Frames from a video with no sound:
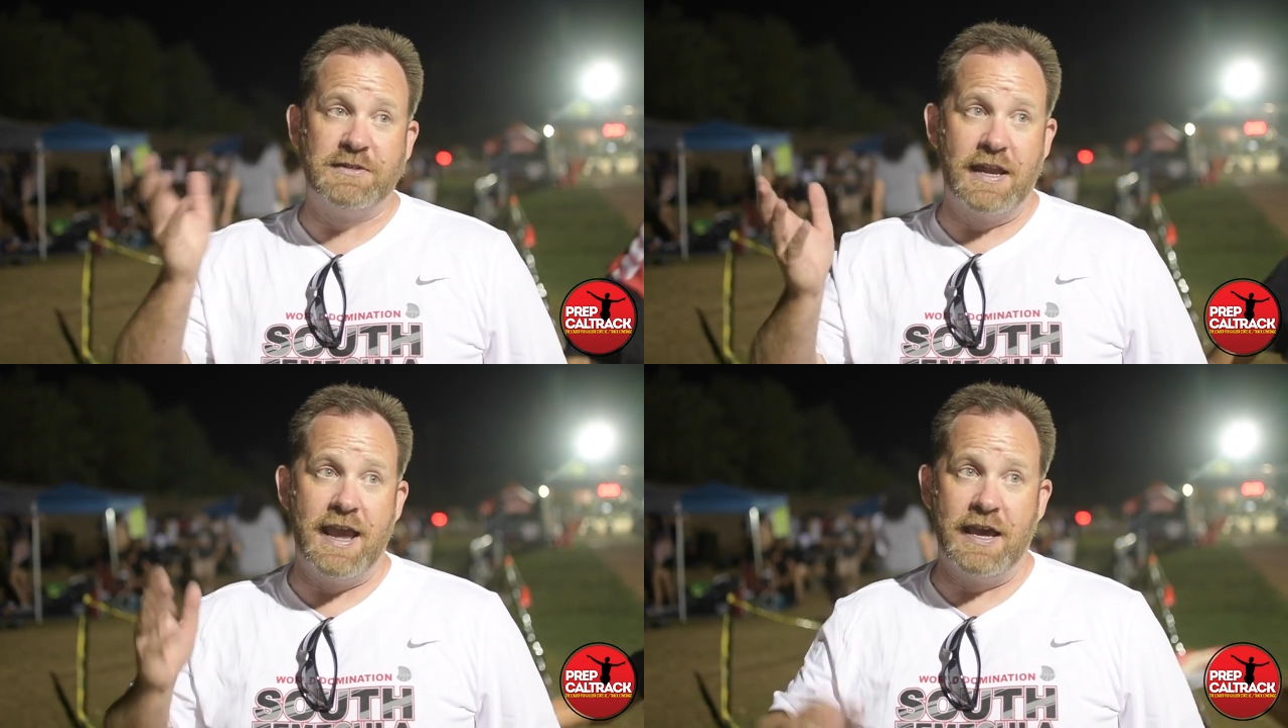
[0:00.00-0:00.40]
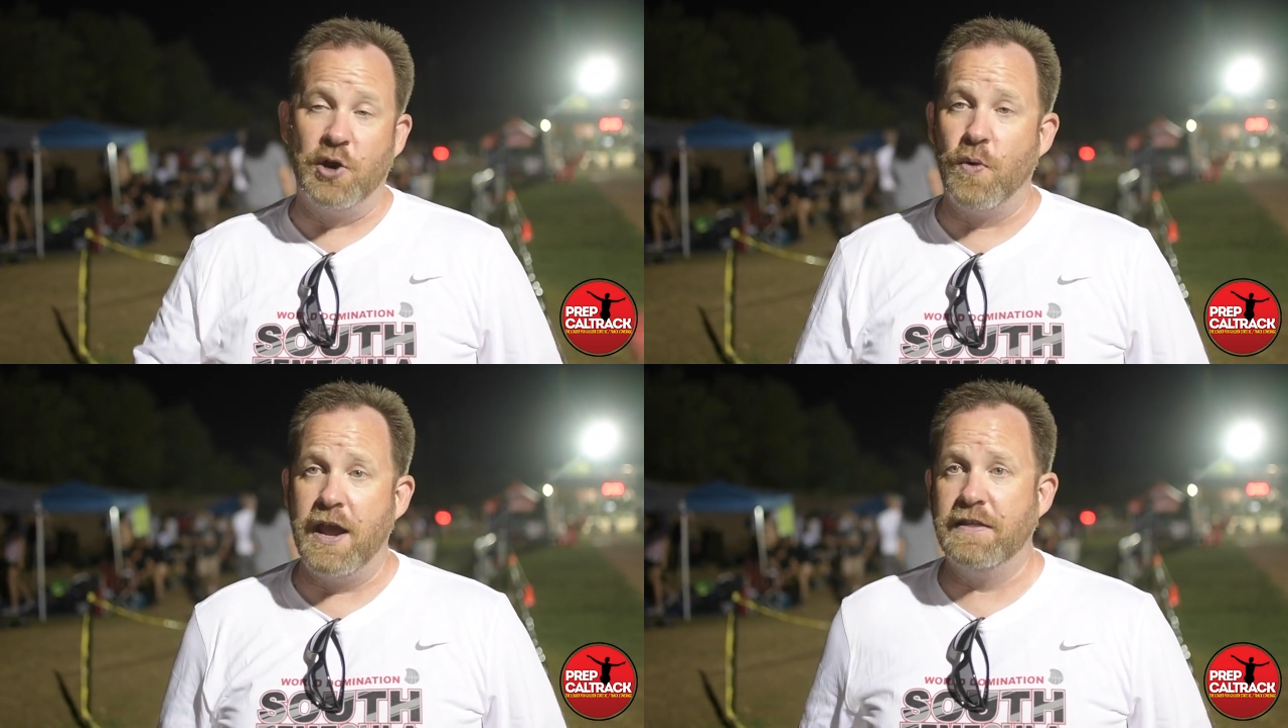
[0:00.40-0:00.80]
today in
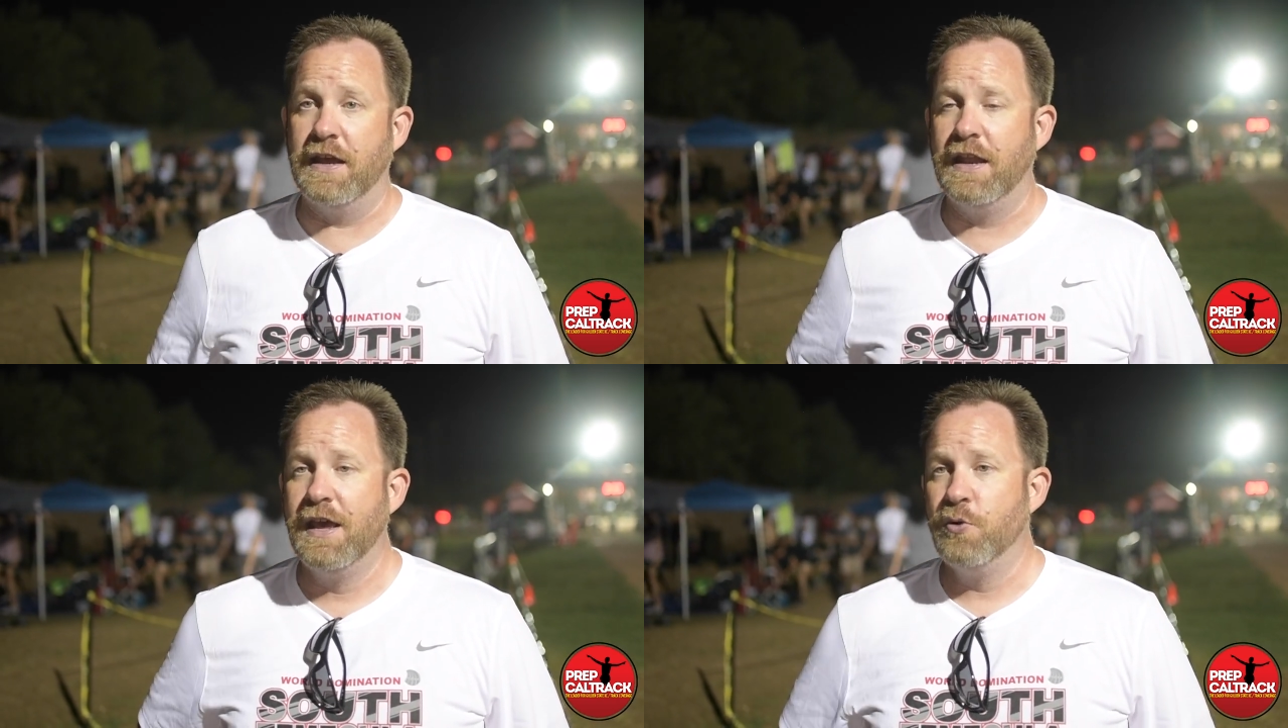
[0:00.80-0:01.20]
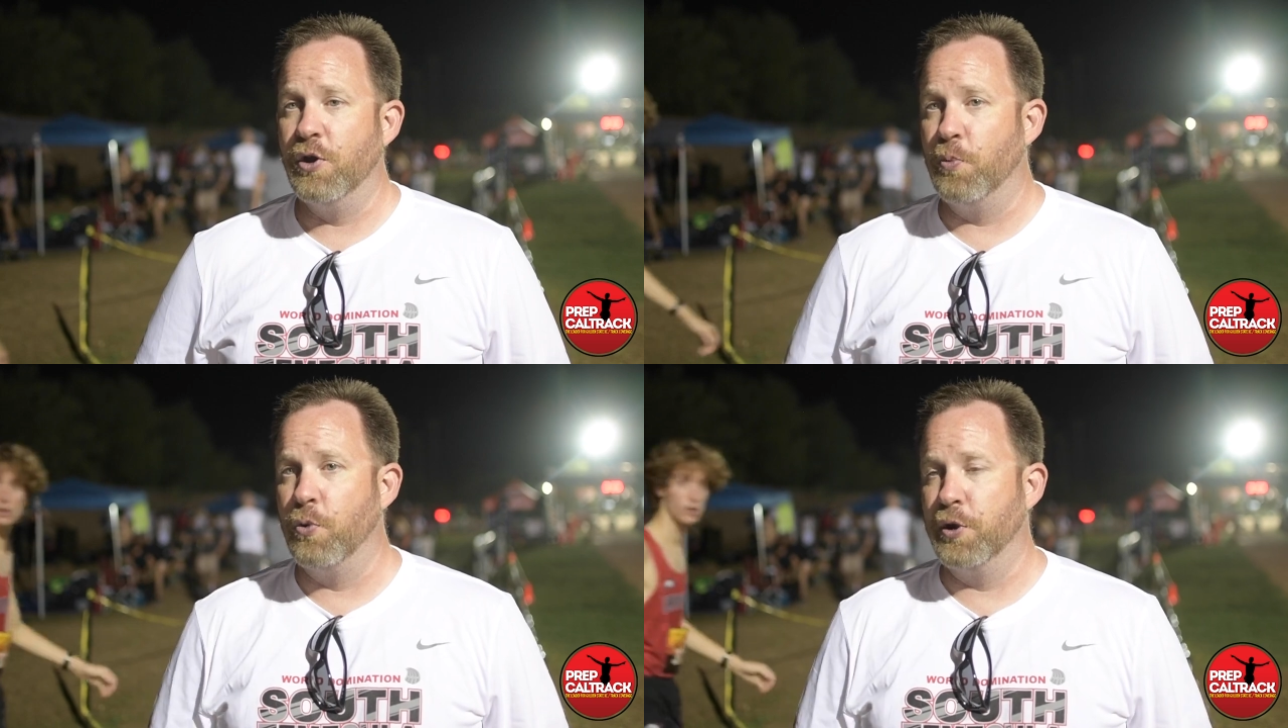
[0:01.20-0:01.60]
a way that, you
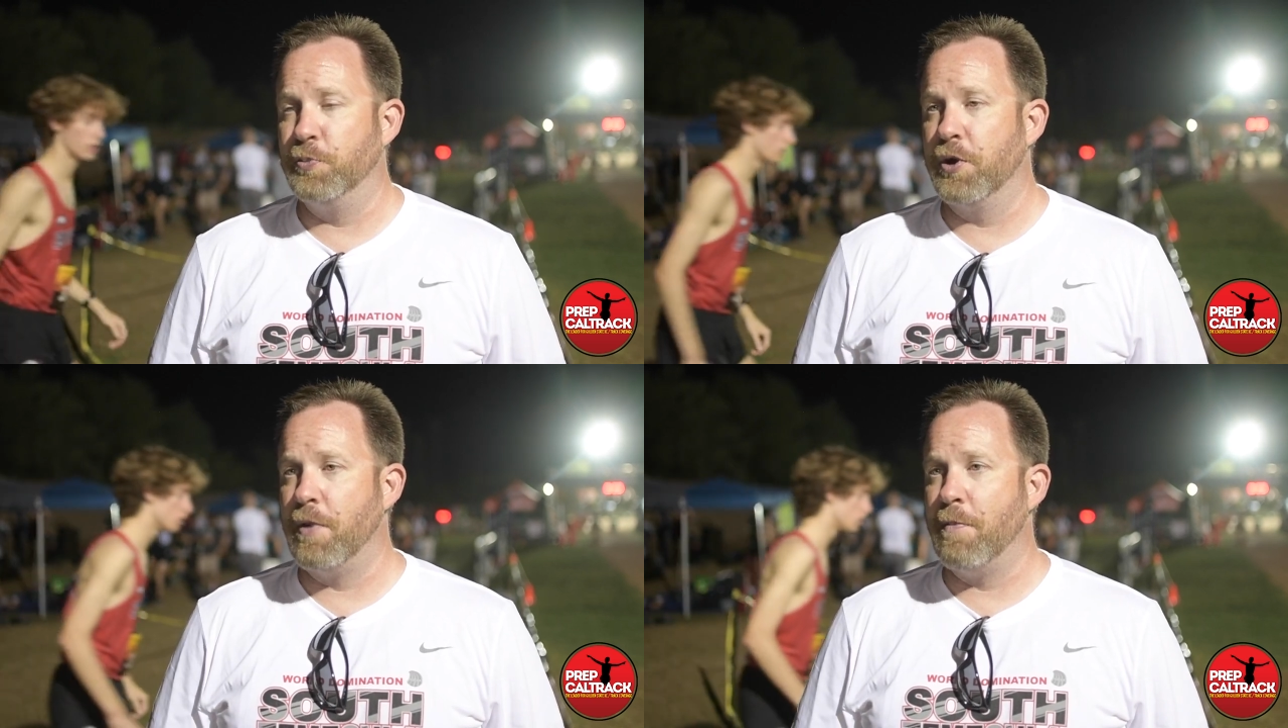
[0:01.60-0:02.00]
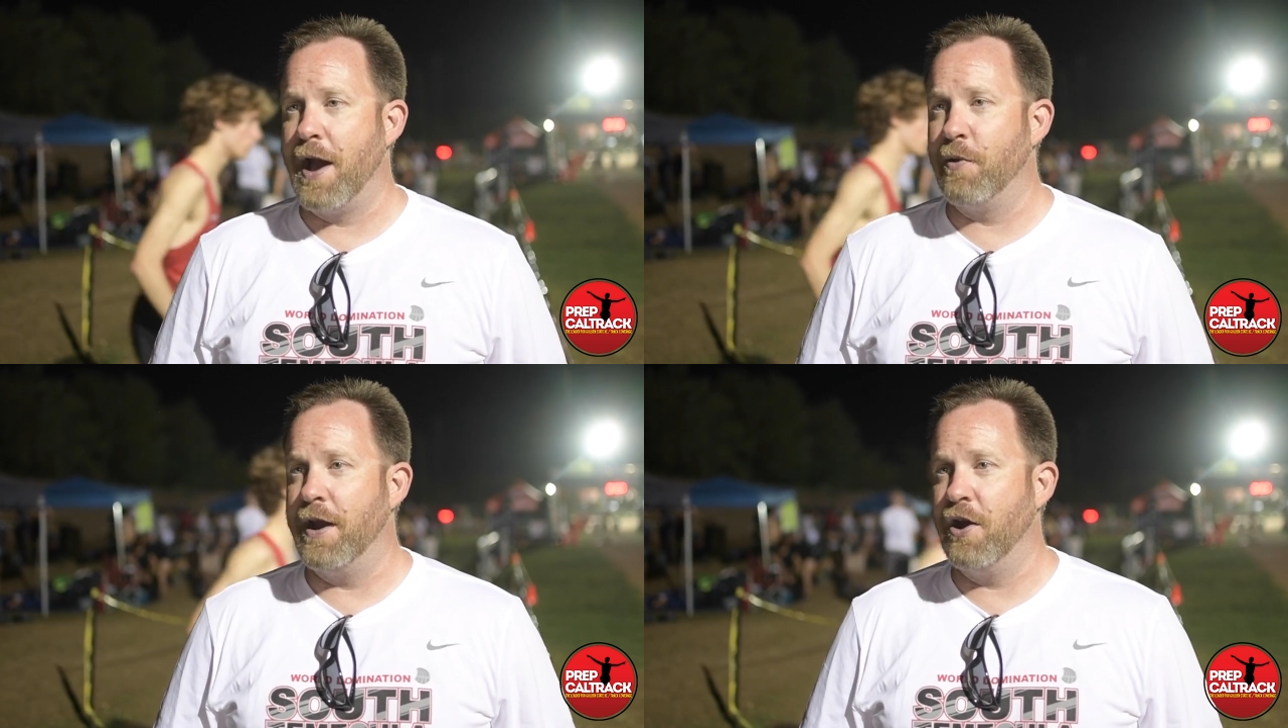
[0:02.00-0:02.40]
know, really put them on
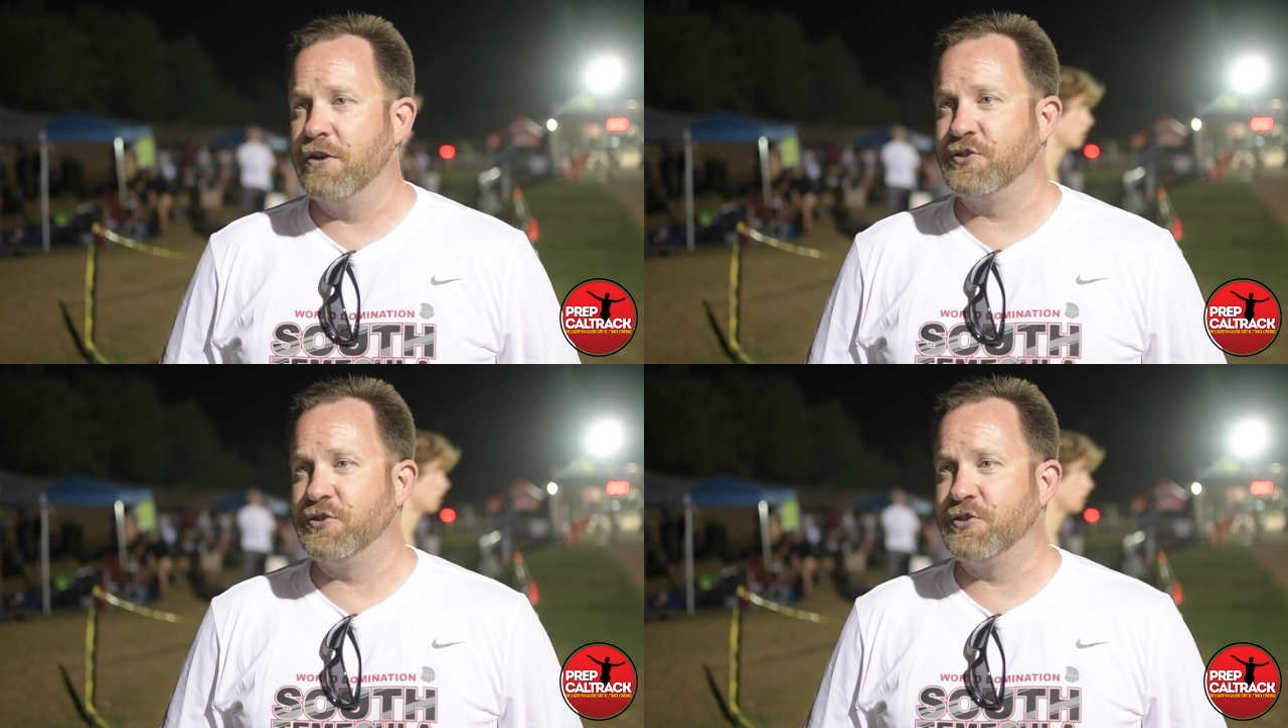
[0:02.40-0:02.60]
my radar.